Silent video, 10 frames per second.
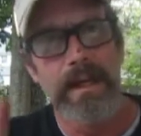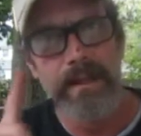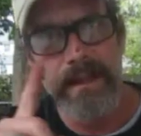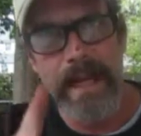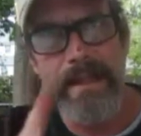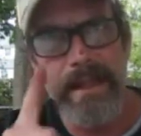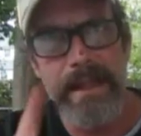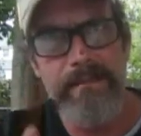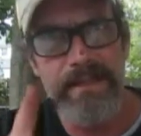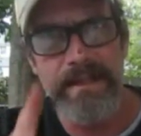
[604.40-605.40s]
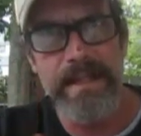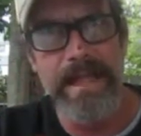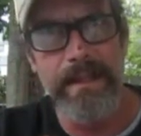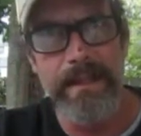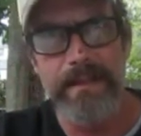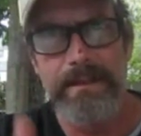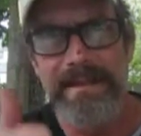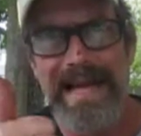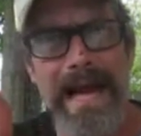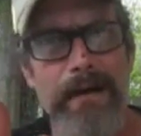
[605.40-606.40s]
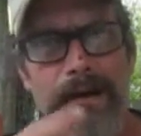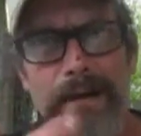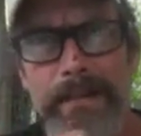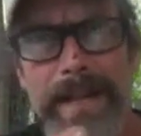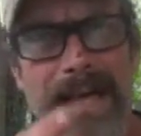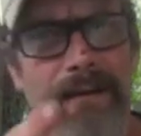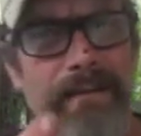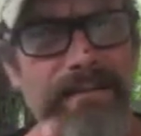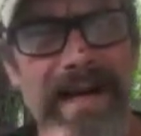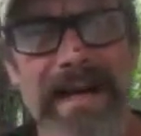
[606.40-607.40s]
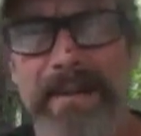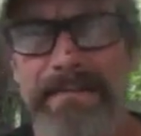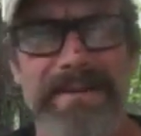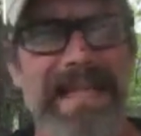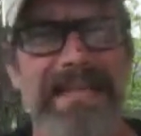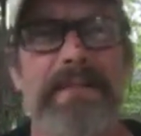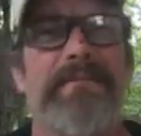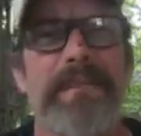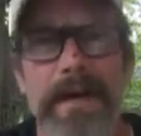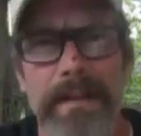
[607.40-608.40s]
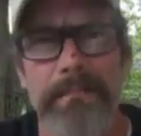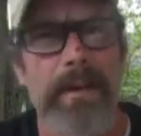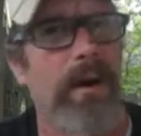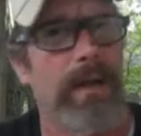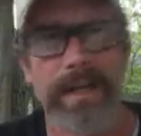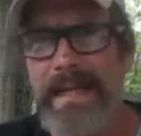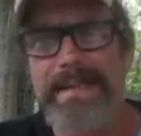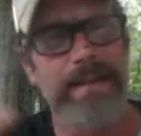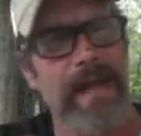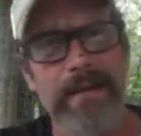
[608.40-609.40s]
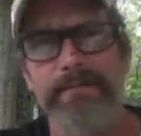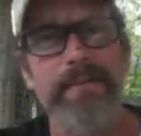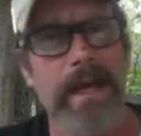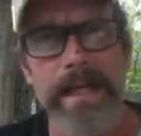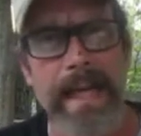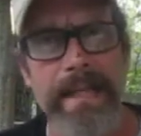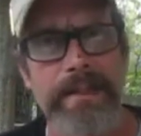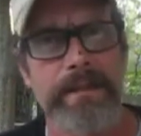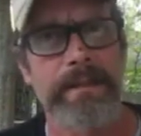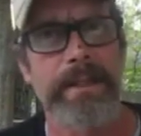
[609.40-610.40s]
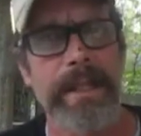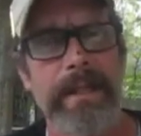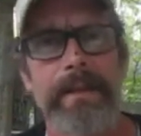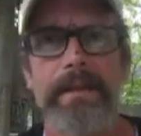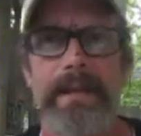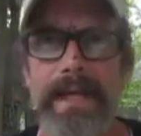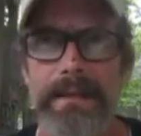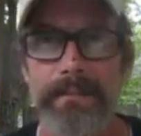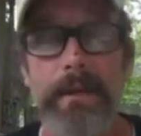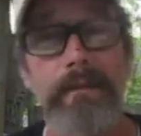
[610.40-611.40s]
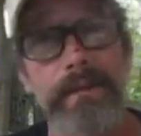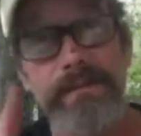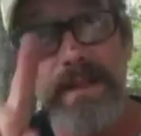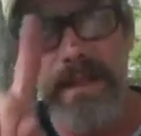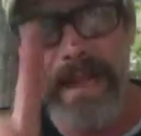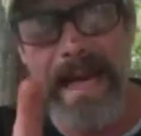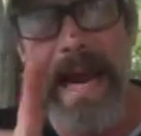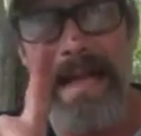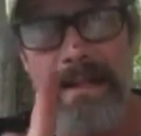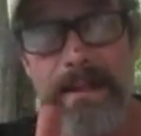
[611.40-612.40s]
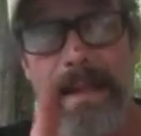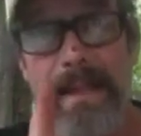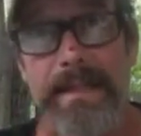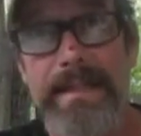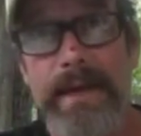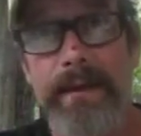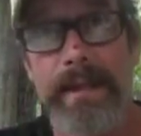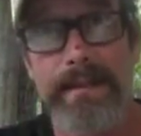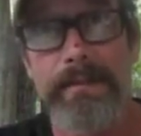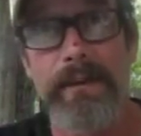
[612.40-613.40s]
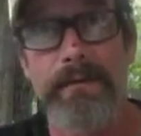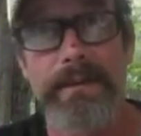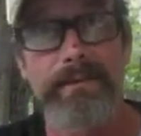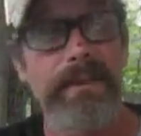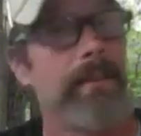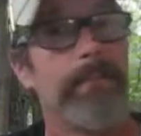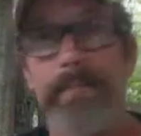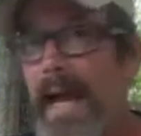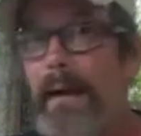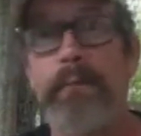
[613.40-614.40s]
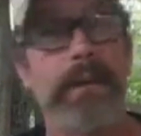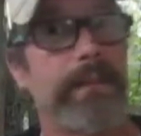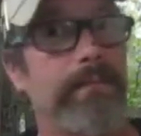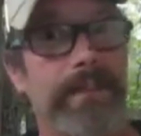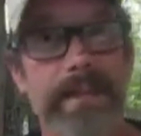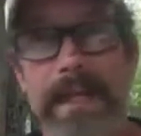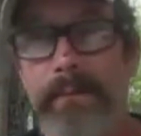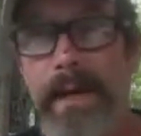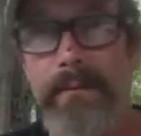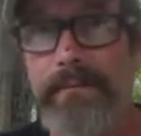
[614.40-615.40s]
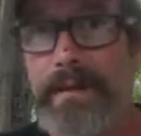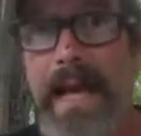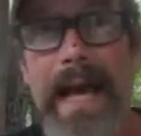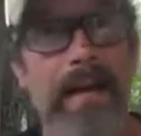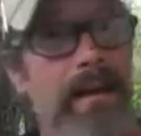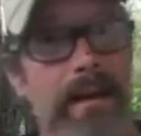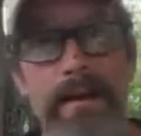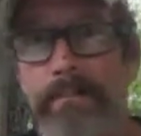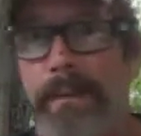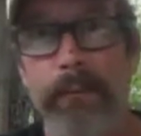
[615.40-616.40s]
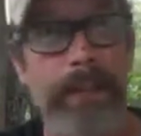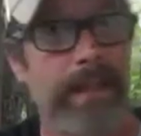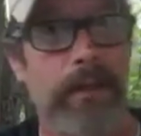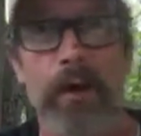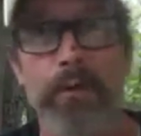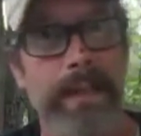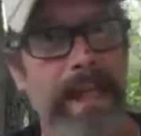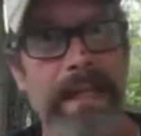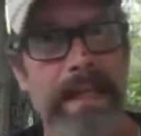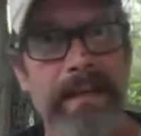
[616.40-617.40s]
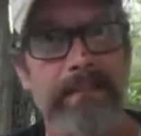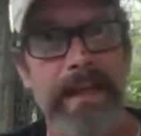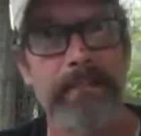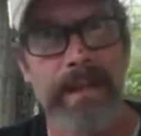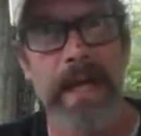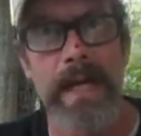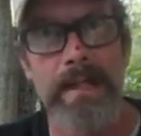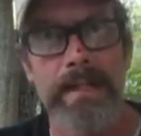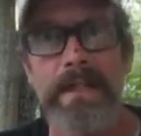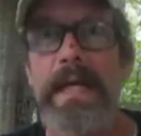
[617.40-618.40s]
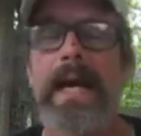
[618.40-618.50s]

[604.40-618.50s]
The ATF is needless. Alcohol, tobacco, and firearms, that's a fucking party. That's not a fucking agency. Explosives, they actually excel at explosives. I want them to stay around for that. But we don't need to give them guns.